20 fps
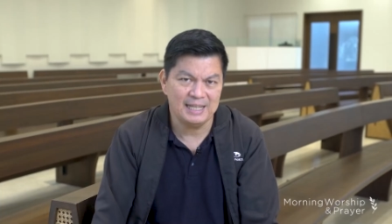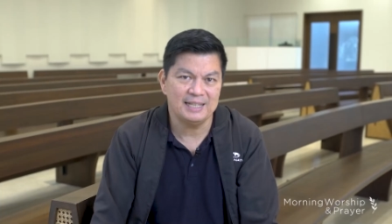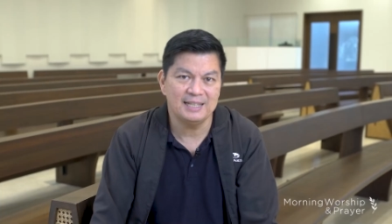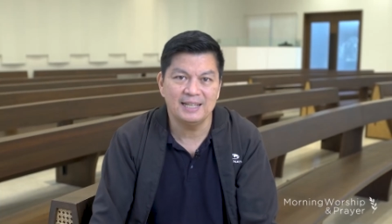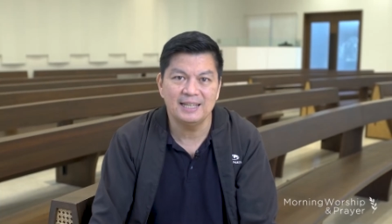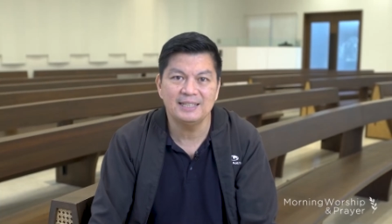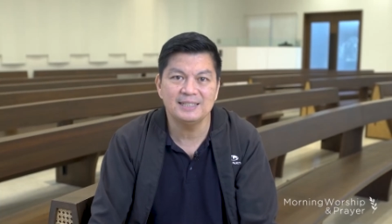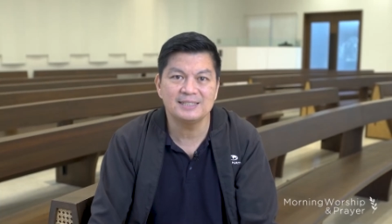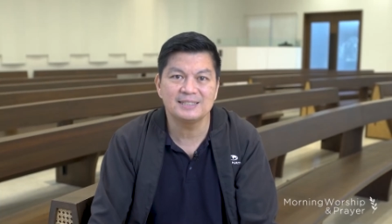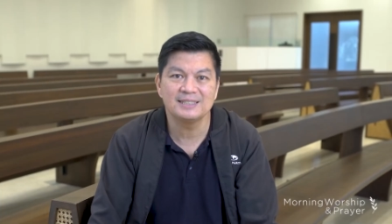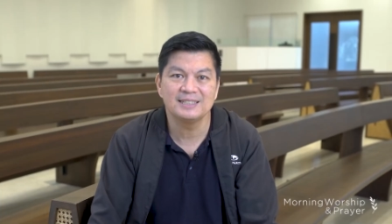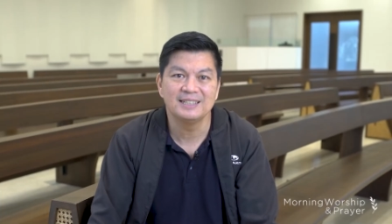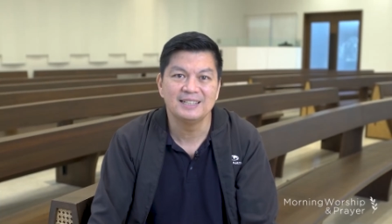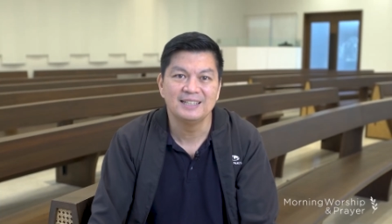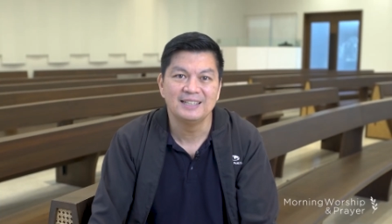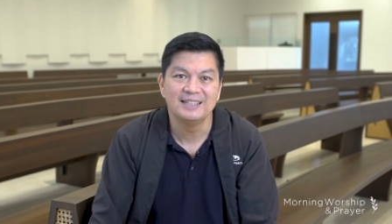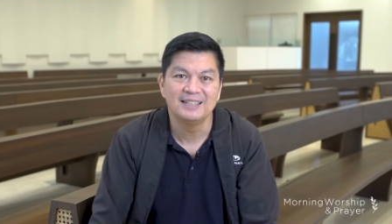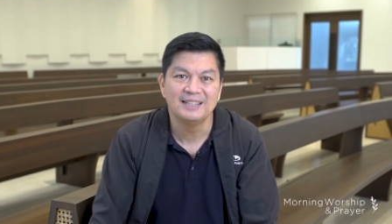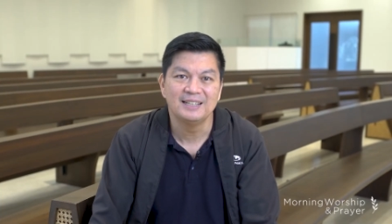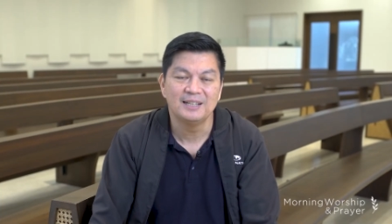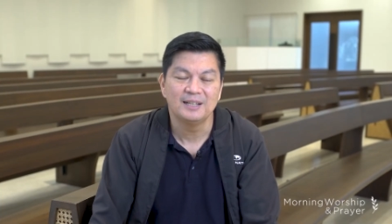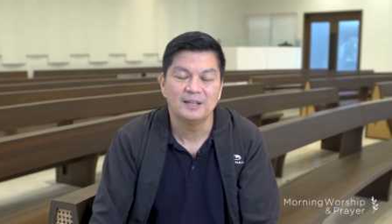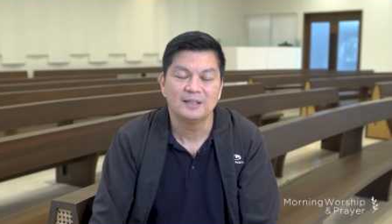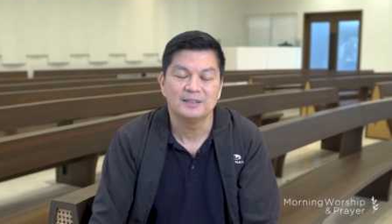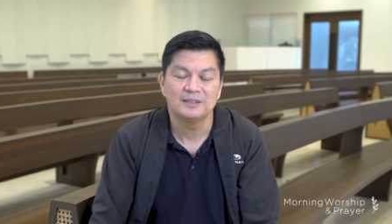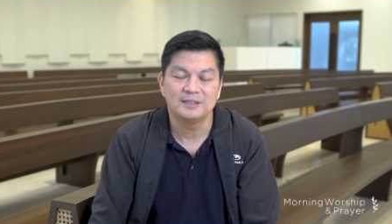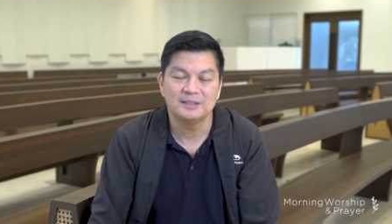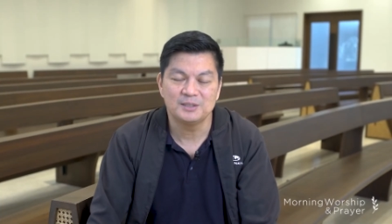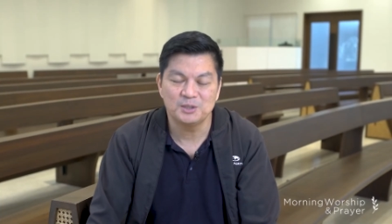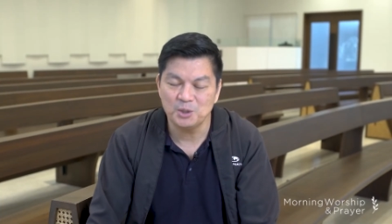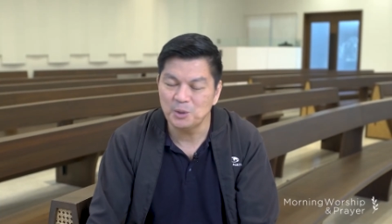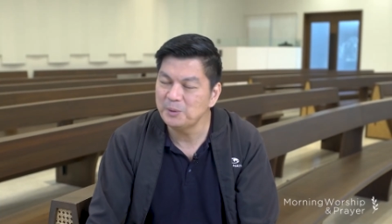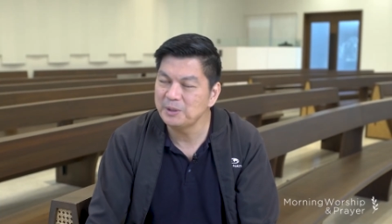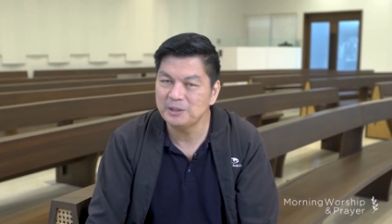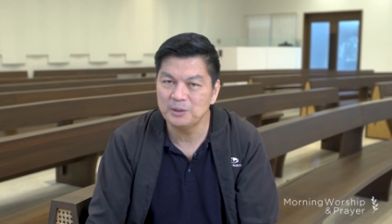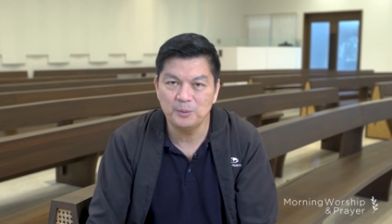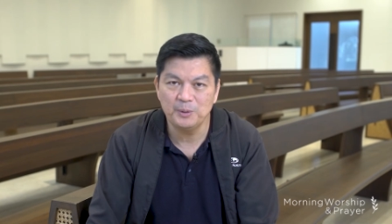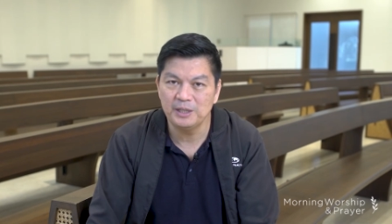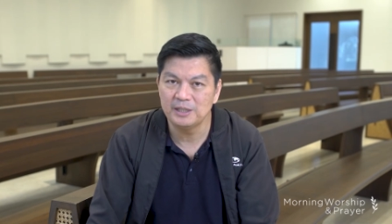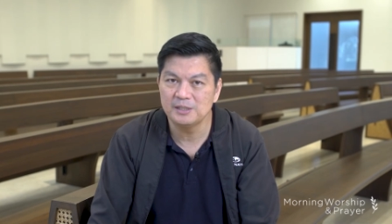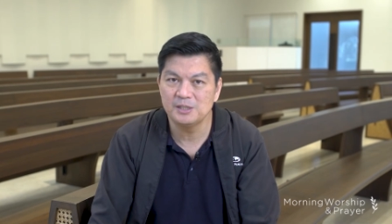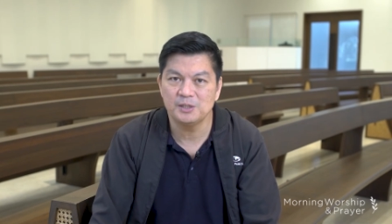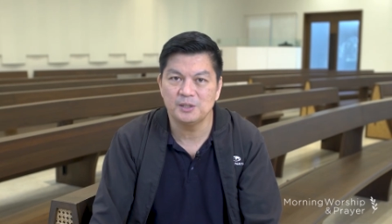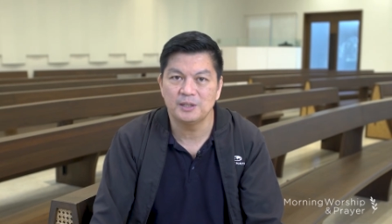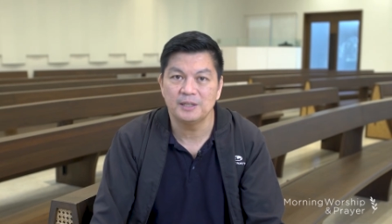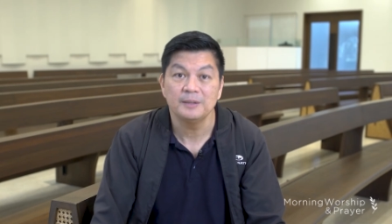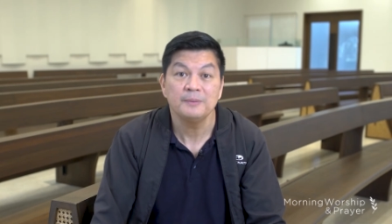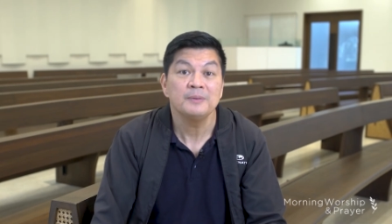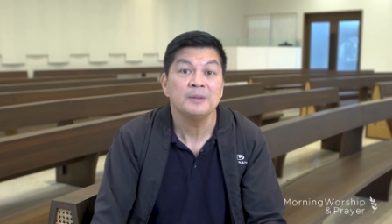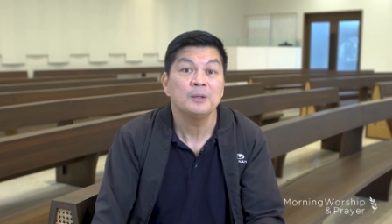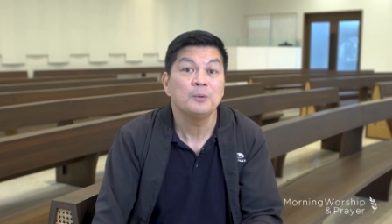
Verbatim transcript: not nice. showing the way to joy.